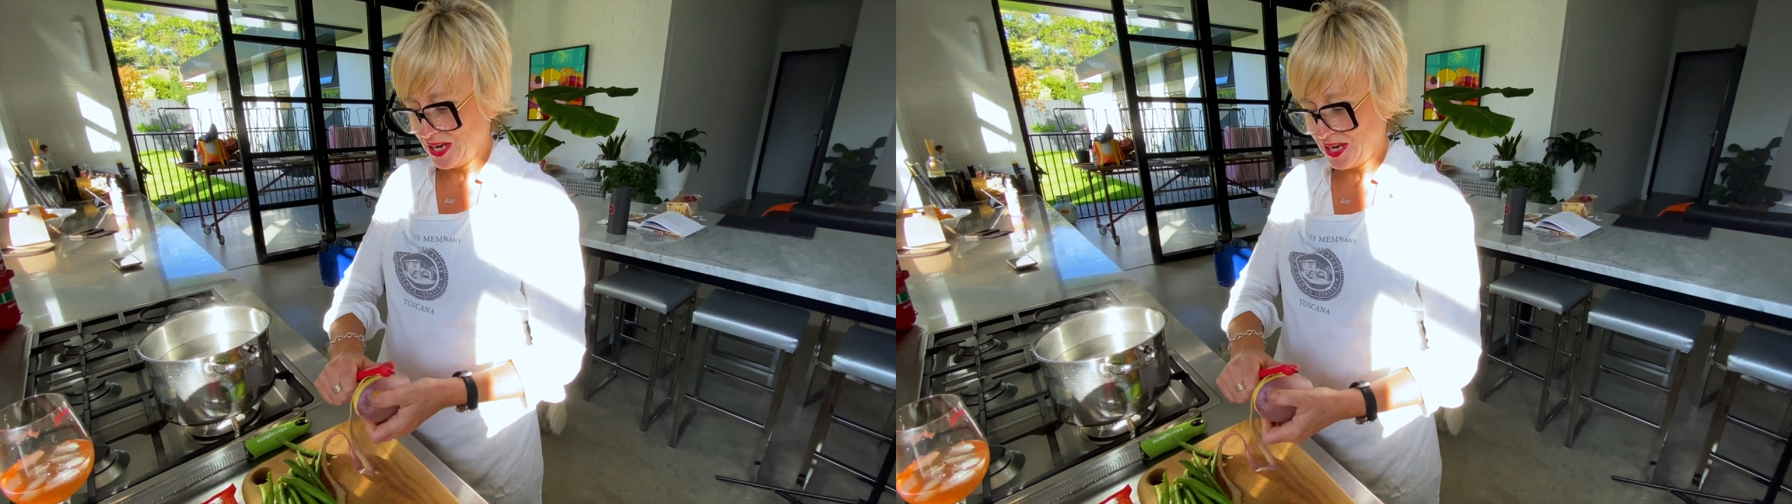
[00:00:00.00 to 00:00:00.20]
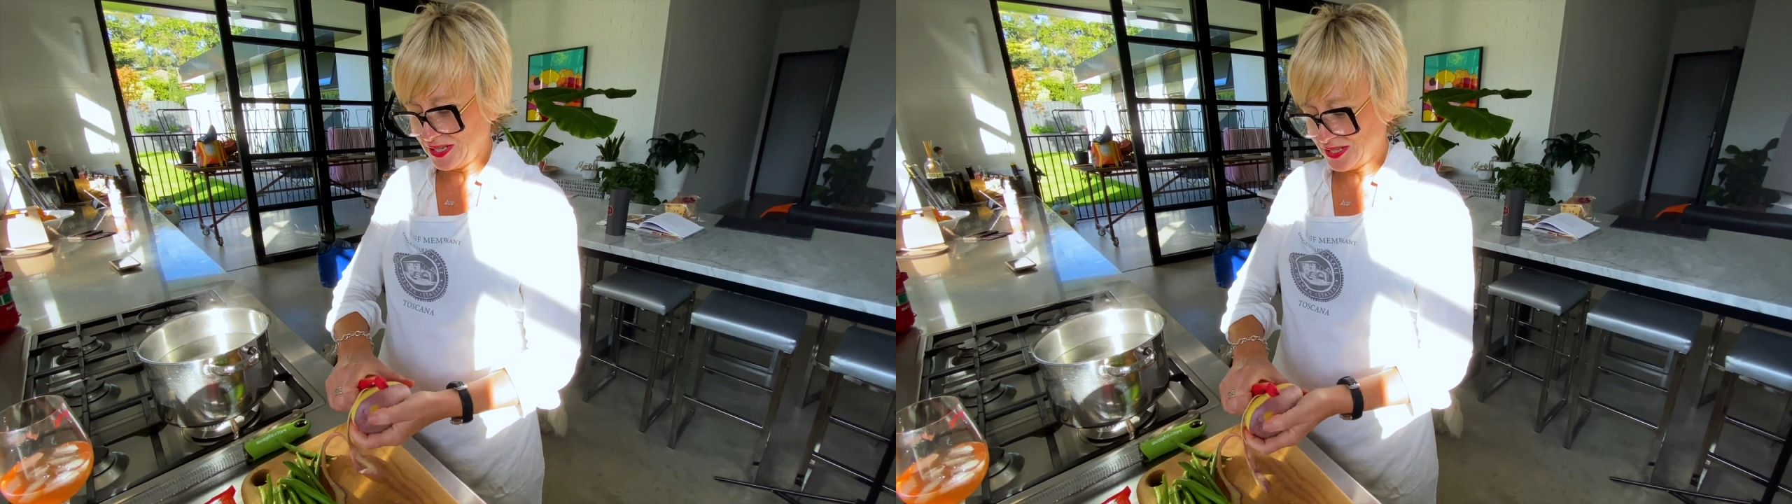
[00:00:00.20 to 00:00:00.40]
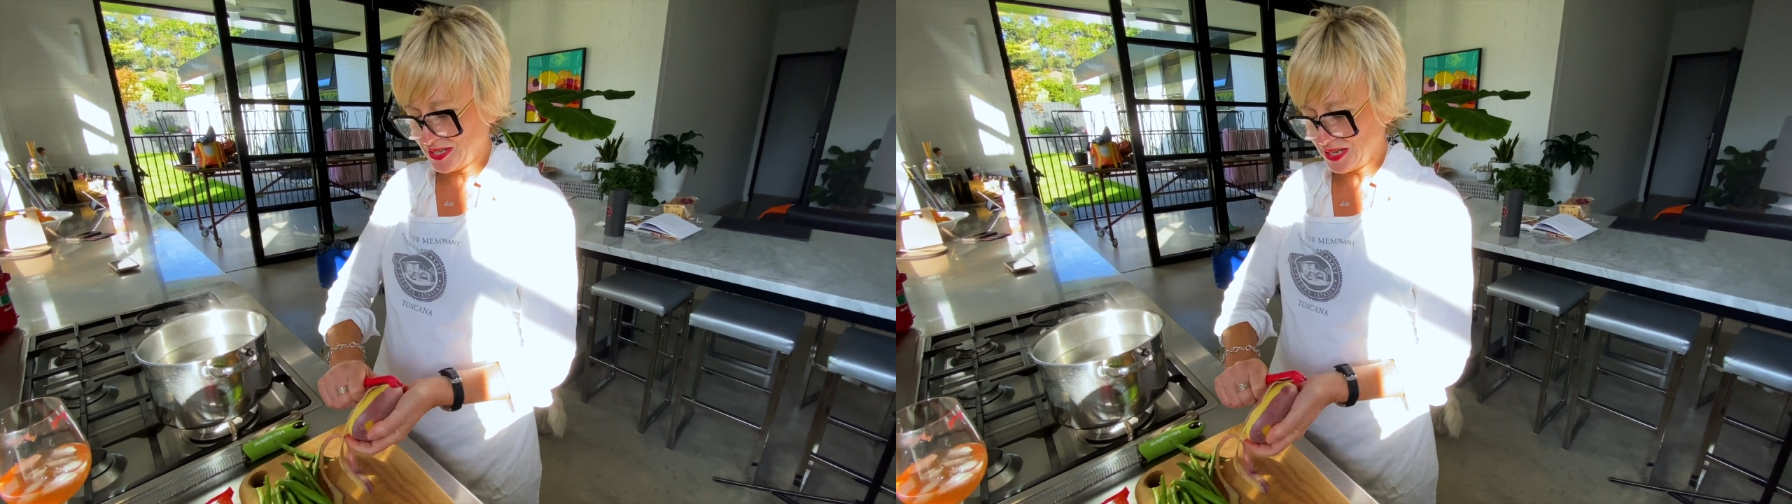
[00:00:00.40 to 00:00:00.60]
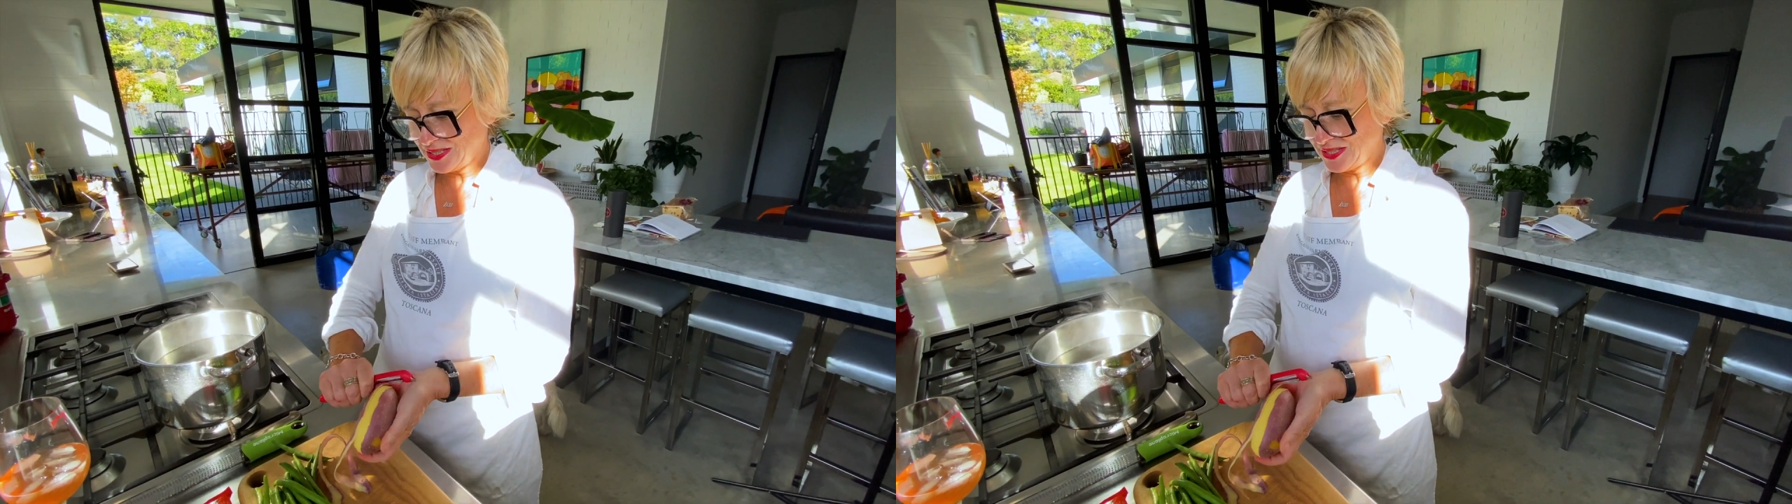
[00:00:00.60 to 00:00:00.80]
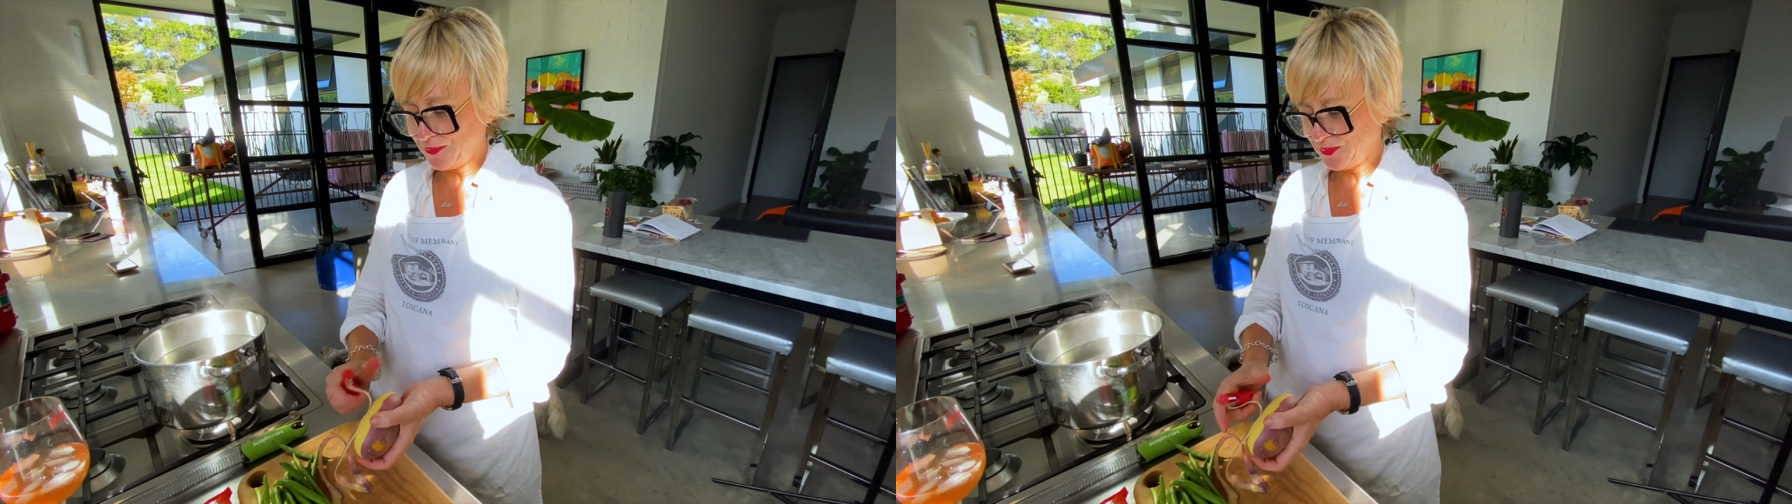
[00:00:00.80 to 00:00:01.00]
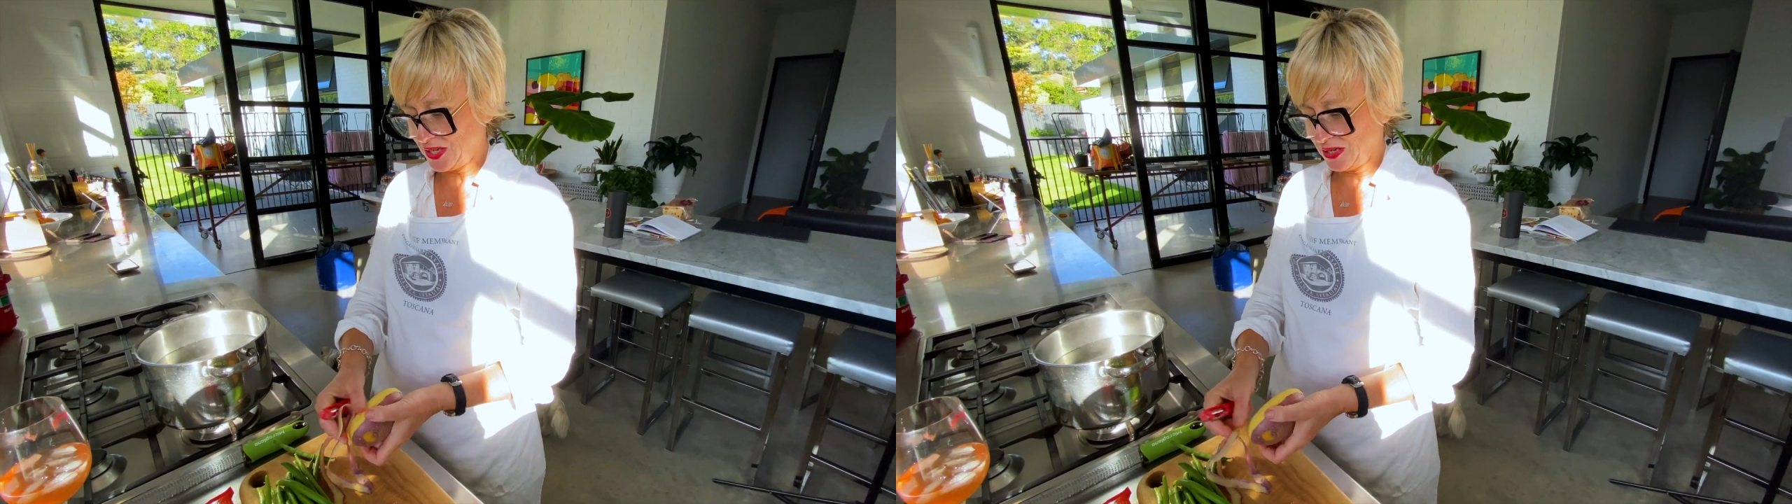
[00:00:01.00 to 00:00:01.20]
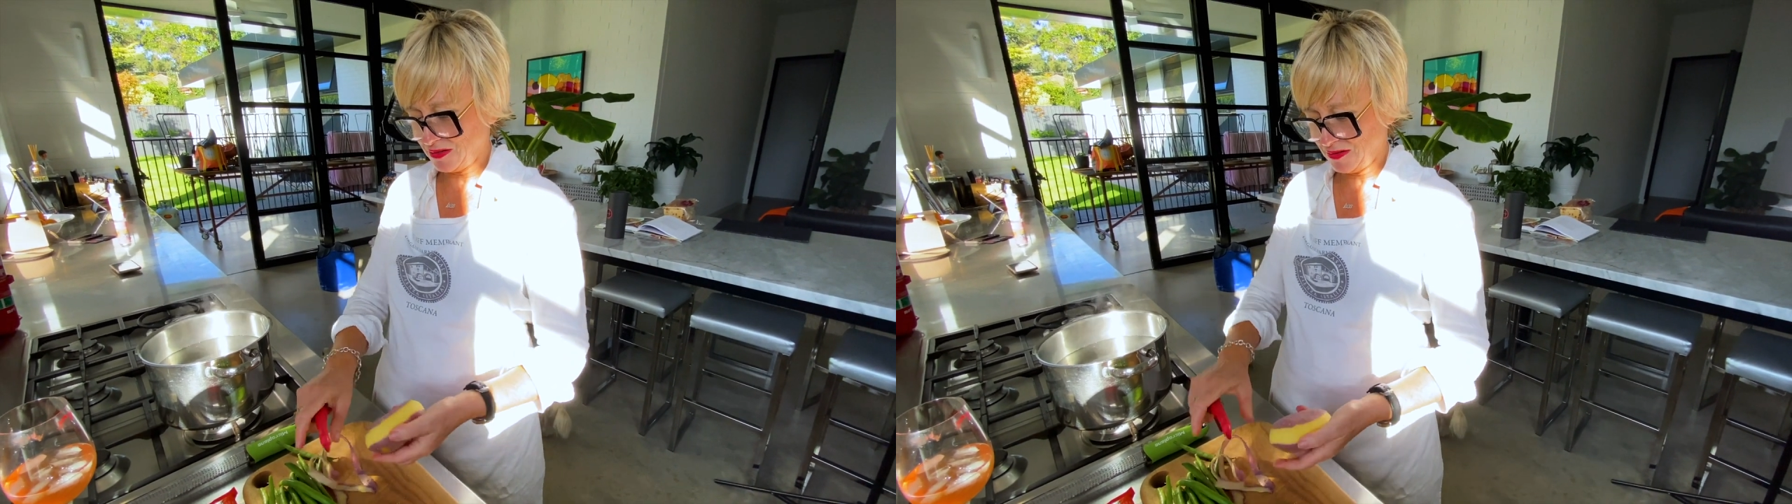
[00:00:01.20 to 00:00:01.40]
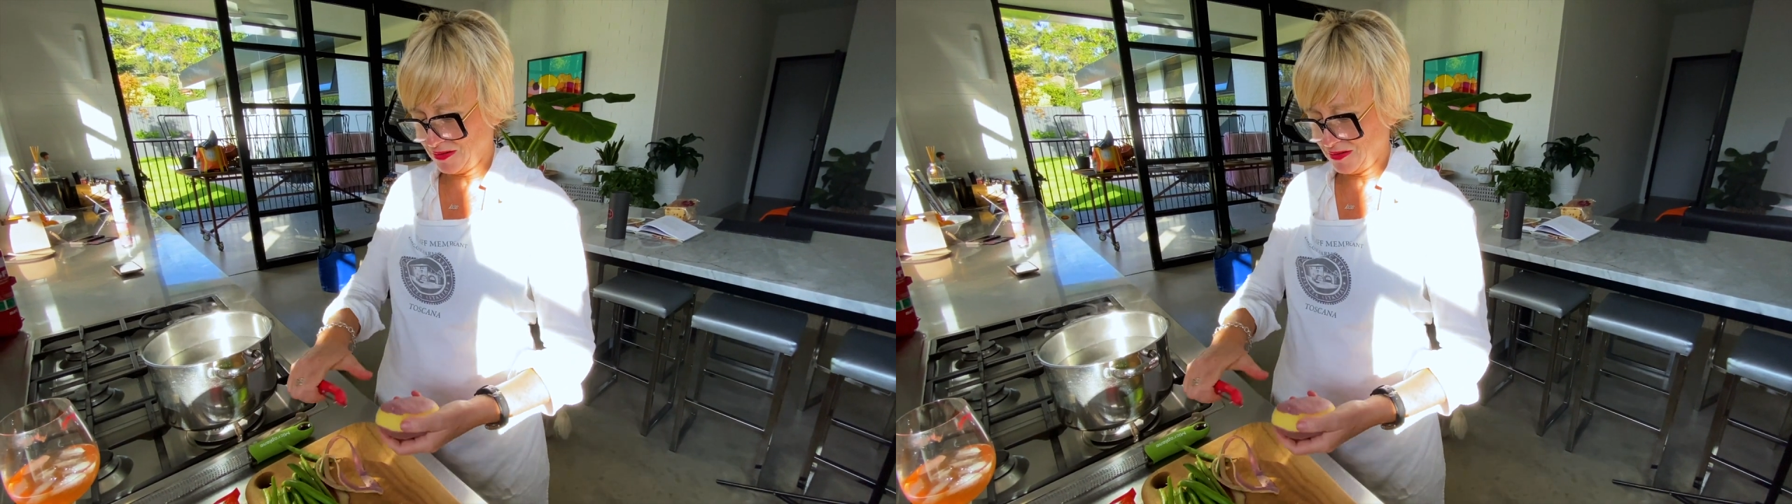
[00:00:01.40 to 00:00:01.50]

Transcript: it does something.